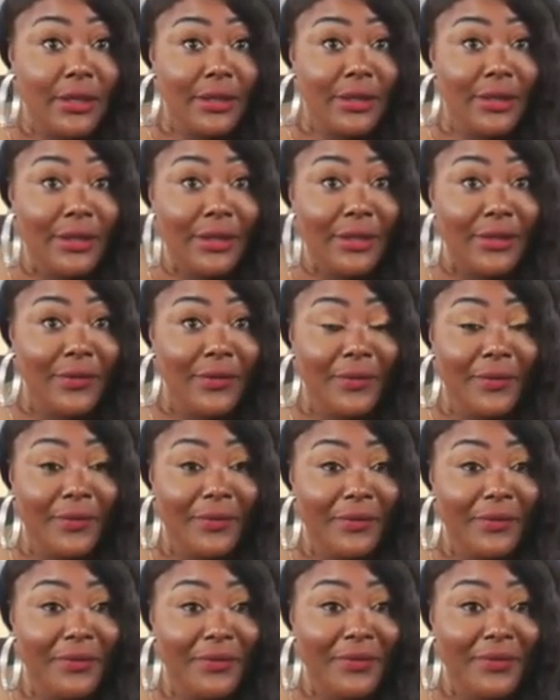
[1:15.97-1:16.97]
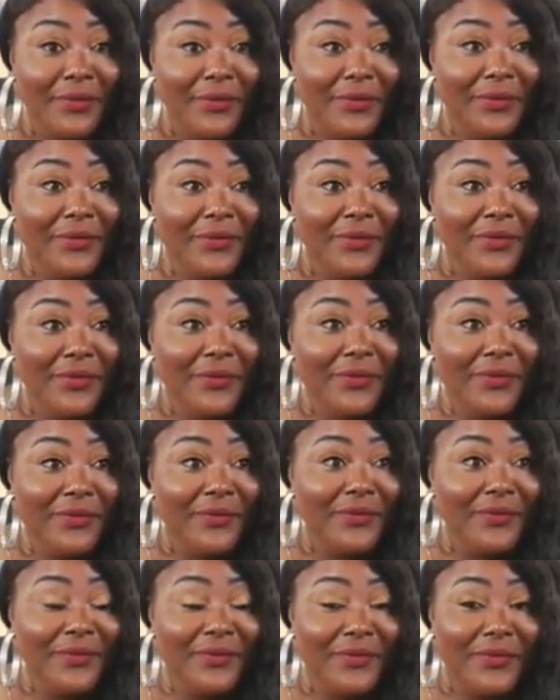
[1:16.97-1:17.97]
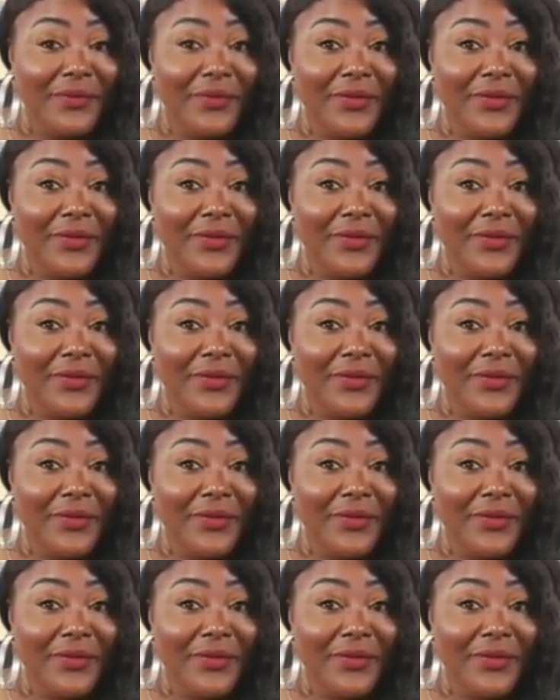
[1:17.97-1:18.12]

Nobody speaks.